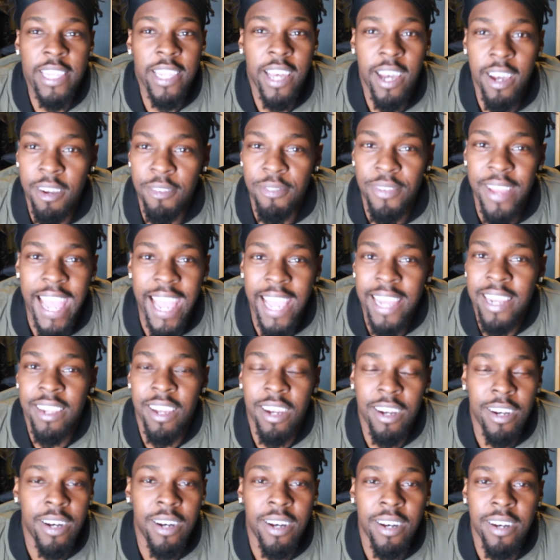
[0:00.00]
love
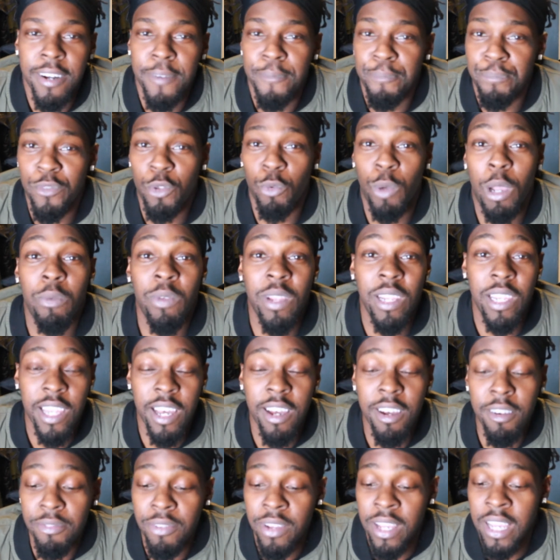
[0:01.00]
and
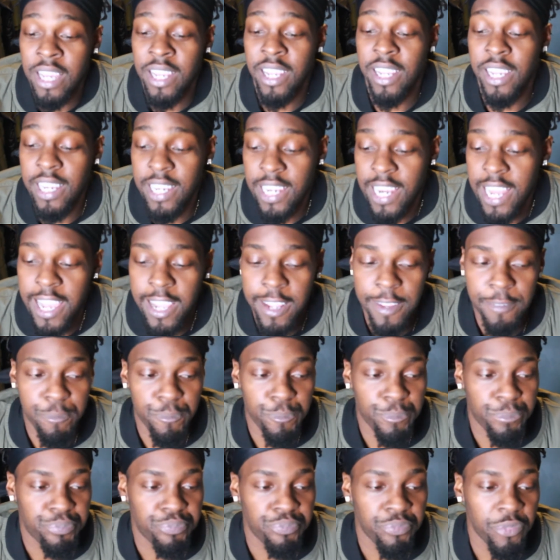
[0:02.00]
connect,
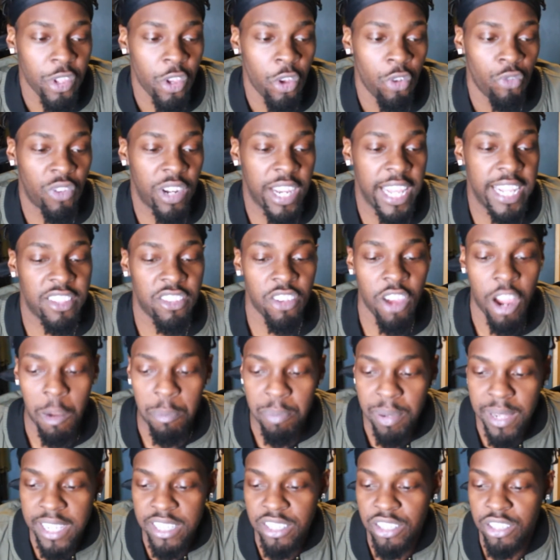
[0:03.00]
relate to our
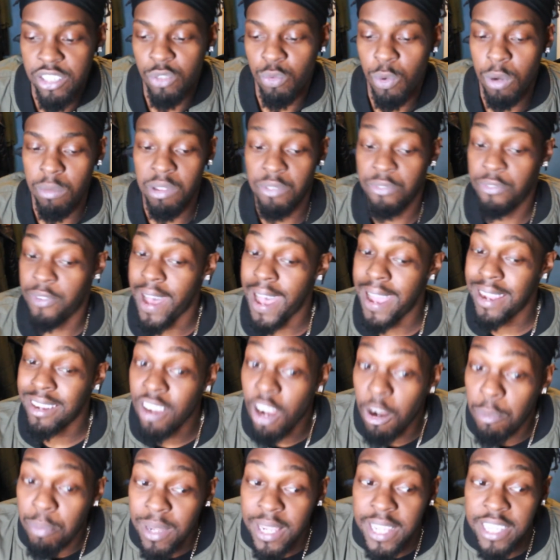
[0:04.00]
pleasures, where we
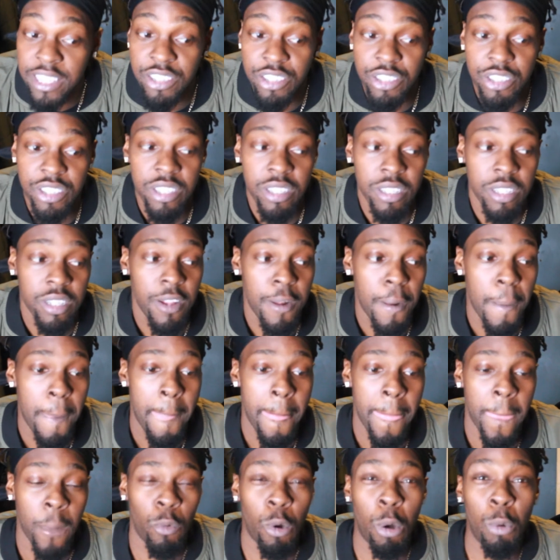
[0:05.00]
find our pleasures,
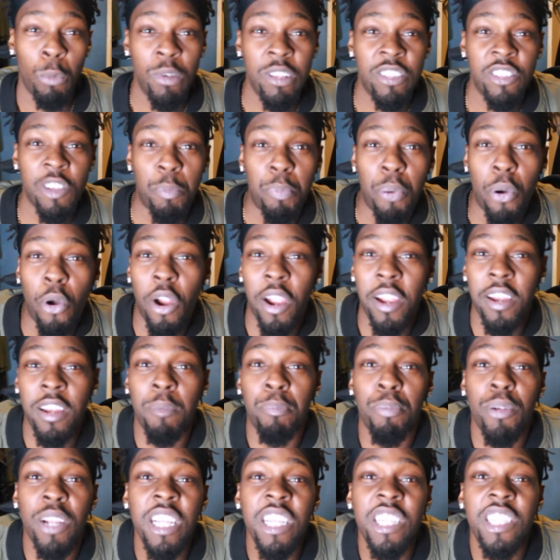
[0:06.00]
what we support and
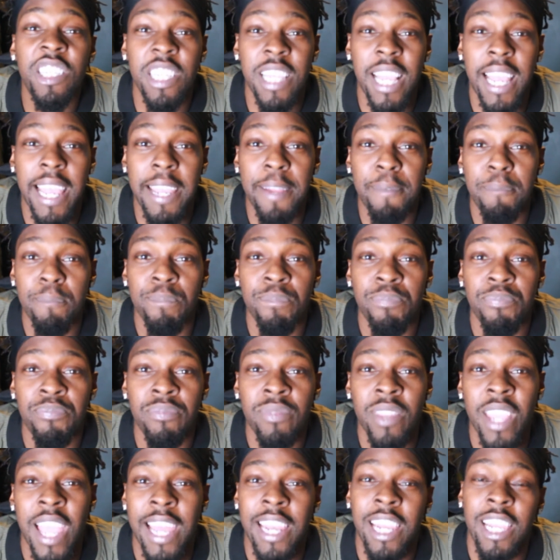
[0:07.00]
appreciate,
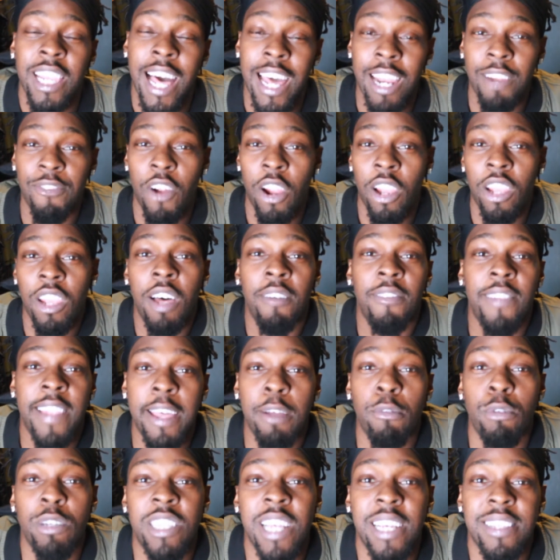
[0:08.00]
and a lot of our love
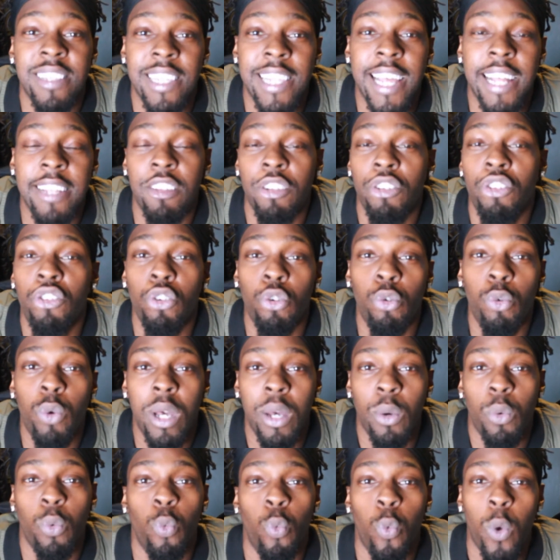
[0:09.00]
language has a lot to do
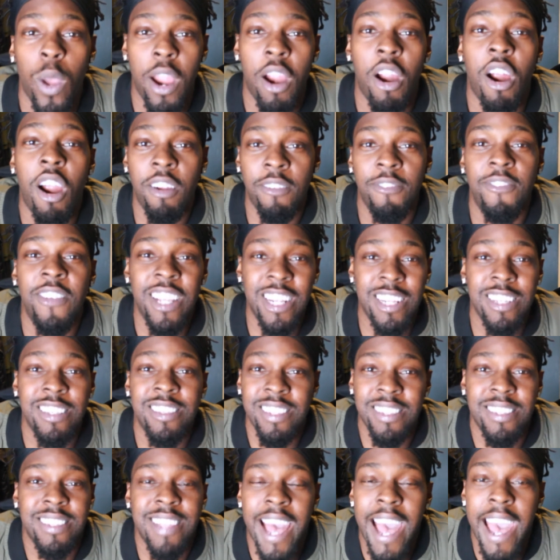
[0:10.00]
with where our
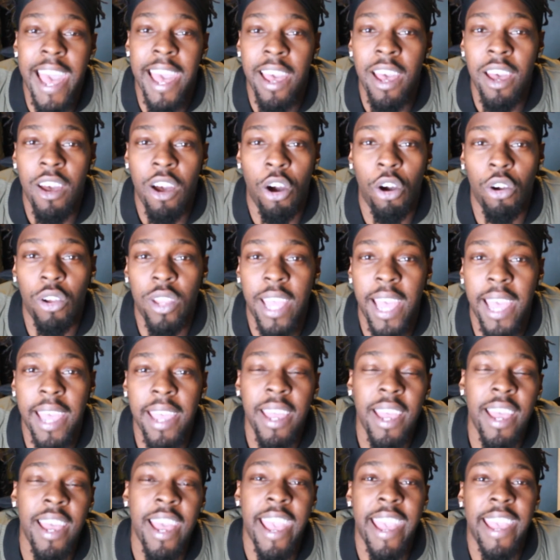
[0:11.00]
Venus is at.
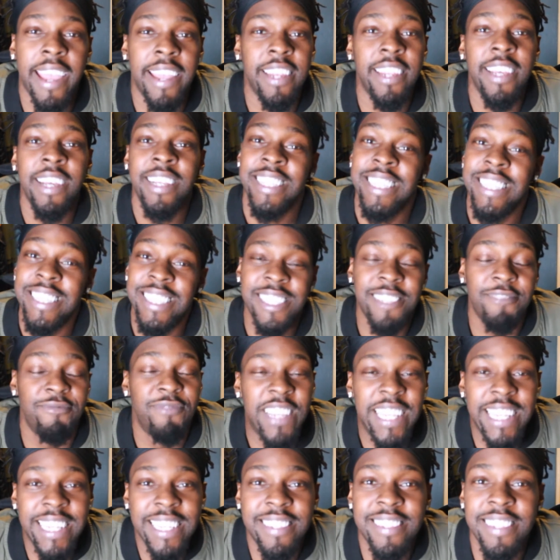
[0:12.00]
Okay, and this is
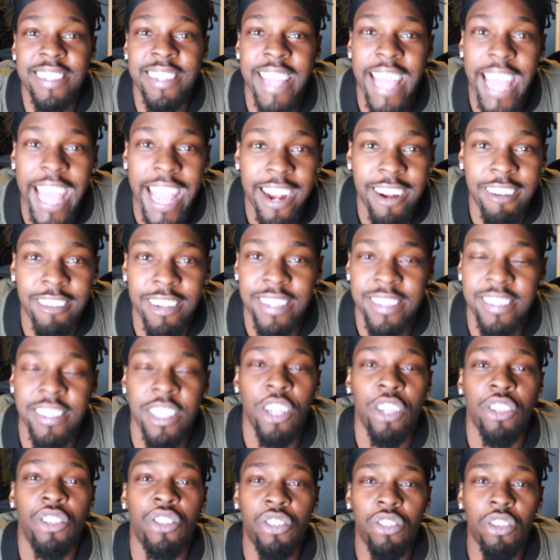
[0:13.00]
Venus in Aries.
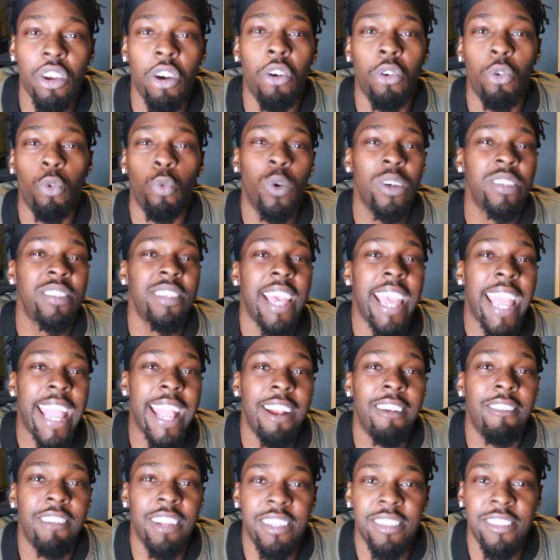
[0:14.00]
So what's
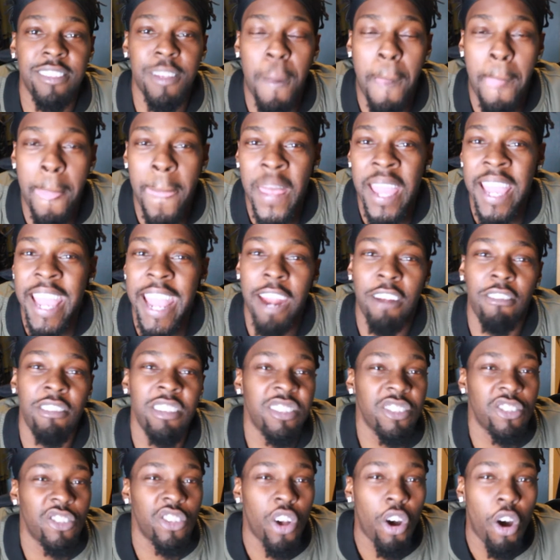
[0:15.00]
Aries?
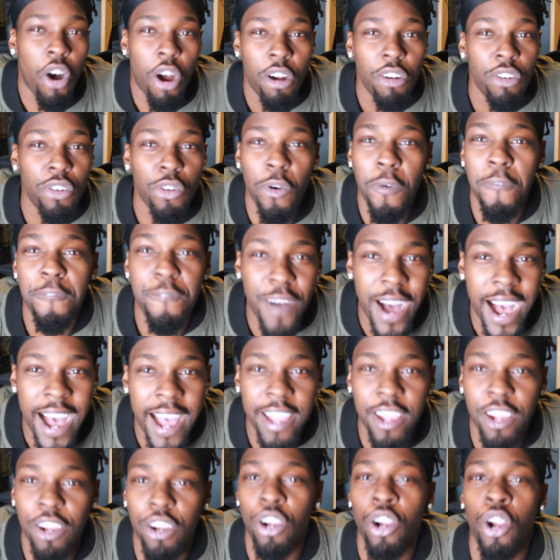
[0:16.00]
Aries is cardinal
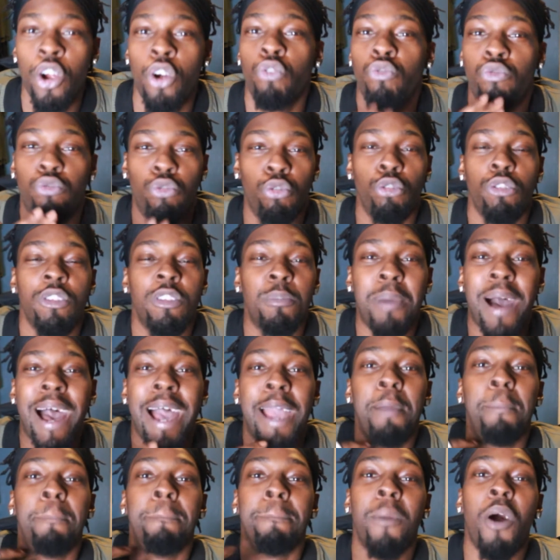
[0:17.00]
fire, ruled
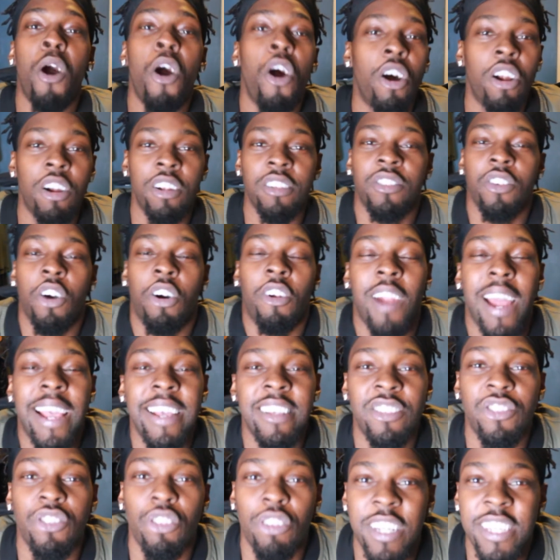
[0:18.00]
by Mars. All
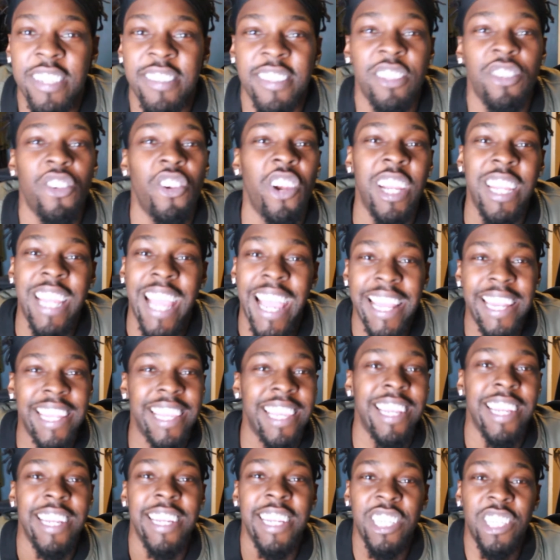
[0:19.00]
right, so this is
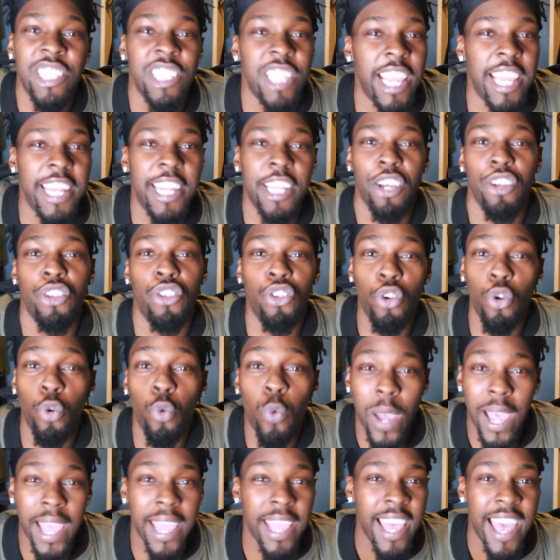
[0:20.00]
creating and initiating a new
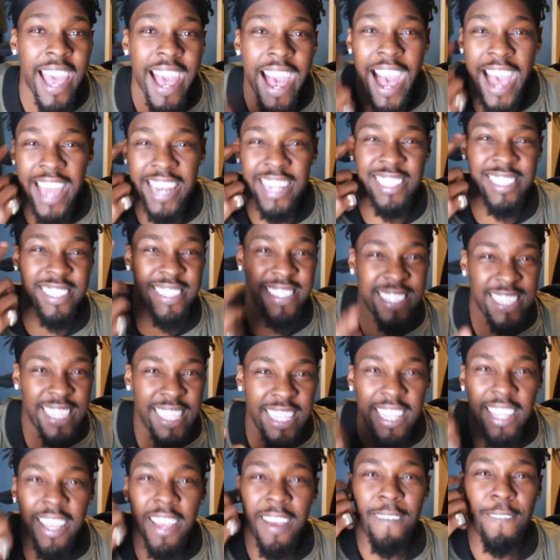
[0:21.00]
way how to
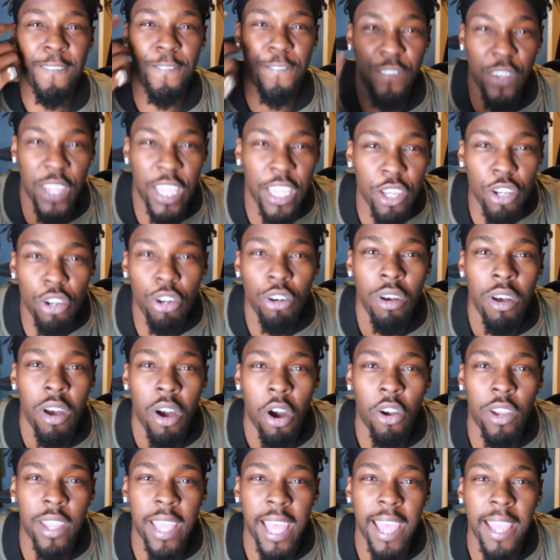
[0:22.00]
see, feel,
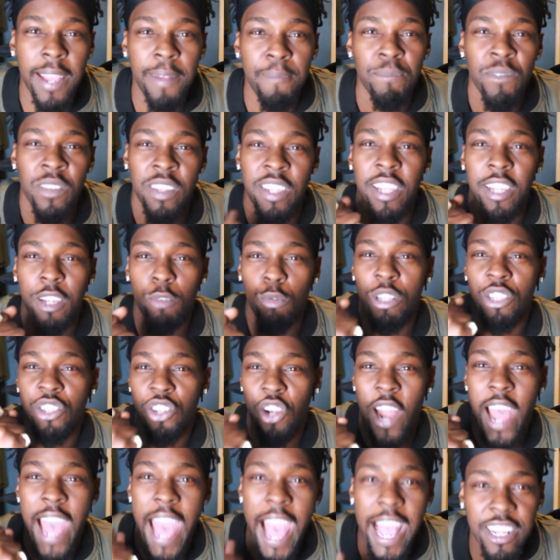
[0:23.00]
okay, dealing with
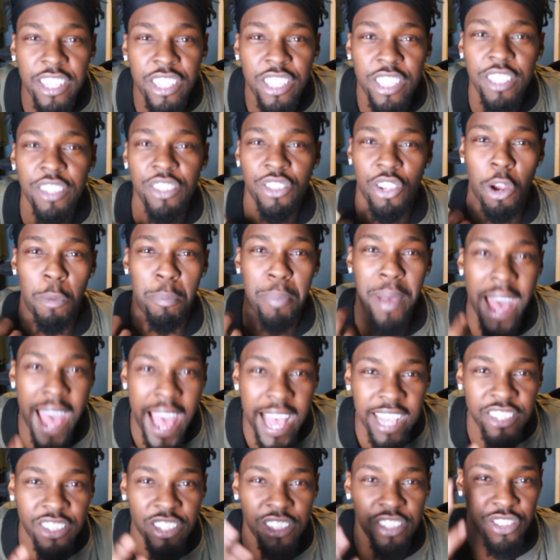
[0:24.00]
your actions, your
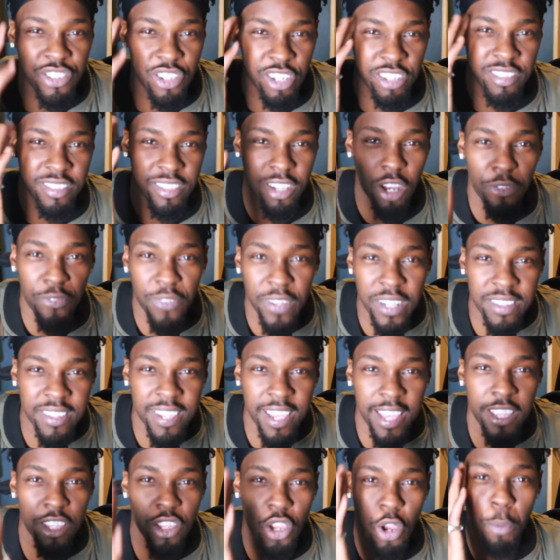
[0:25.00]
passions, your
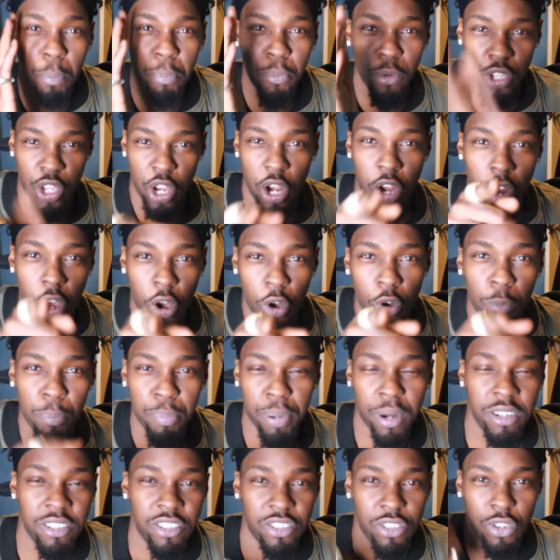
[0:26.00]
self-intent, your own
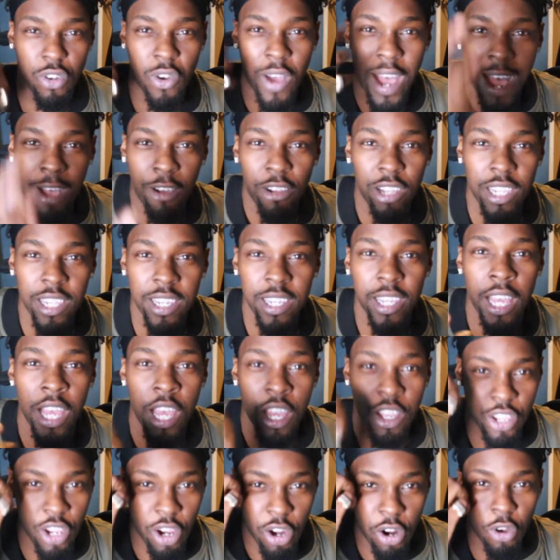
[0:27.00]
personal outlook,
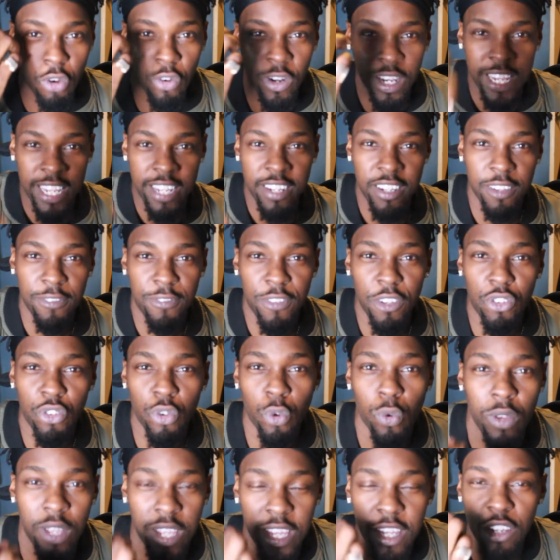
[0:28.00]
your own
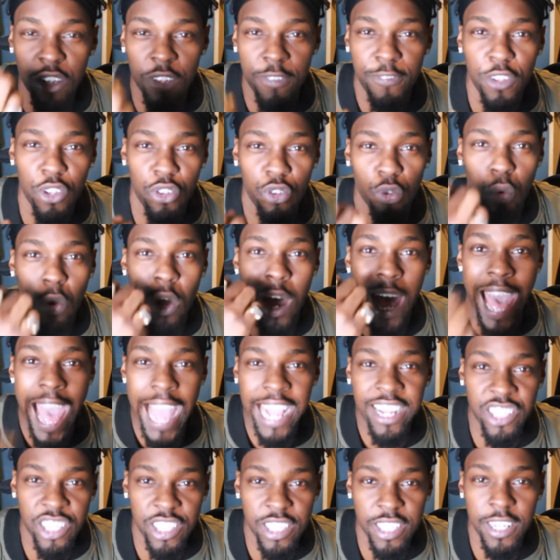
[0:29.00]
individual
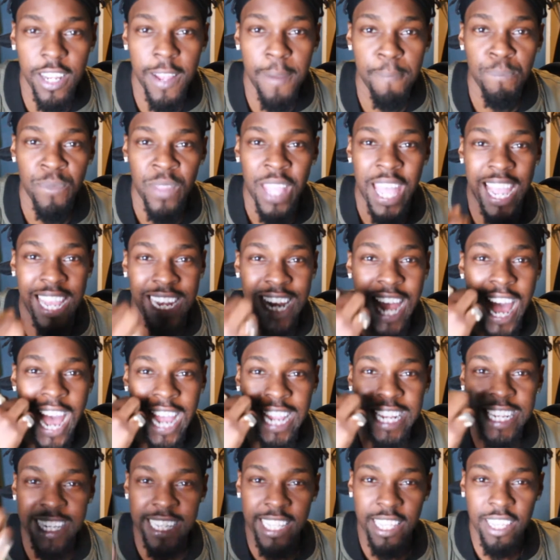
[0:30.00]
action and
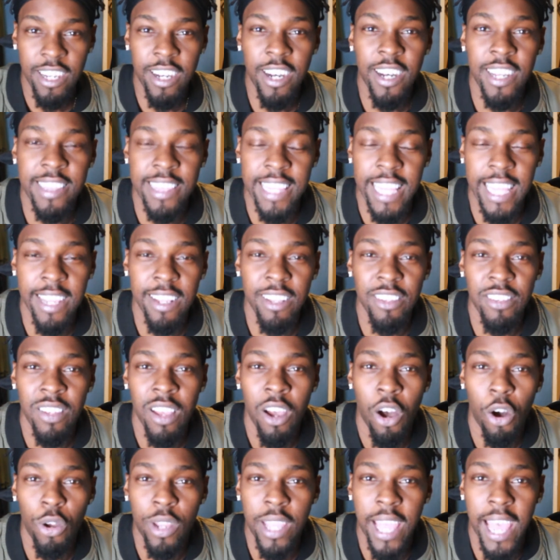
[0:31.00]
idea of things,
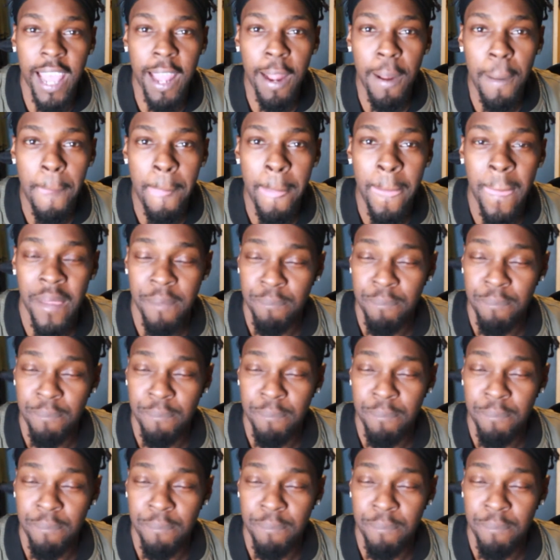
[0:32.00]
okay.